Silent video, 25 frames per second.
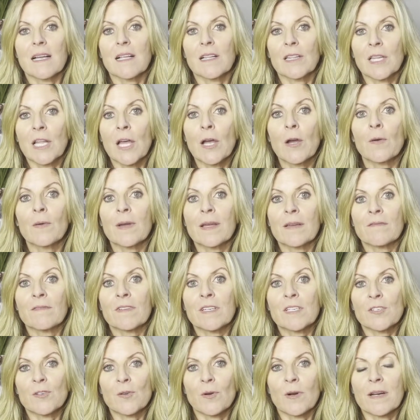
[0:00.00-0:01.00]
low
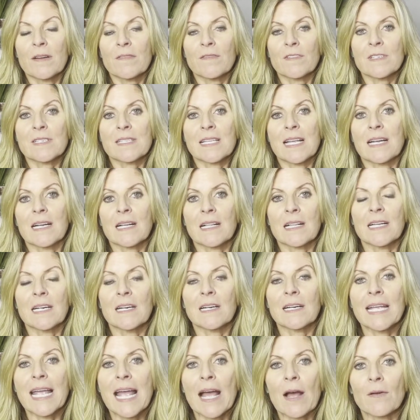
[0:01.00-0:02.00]
inventory for Santa
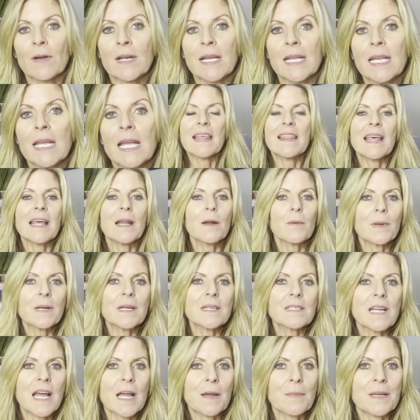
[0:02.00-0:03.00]
Clara County. And then I
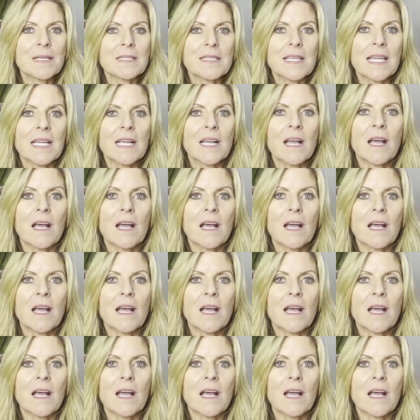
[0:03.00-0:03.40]
wanna talk about something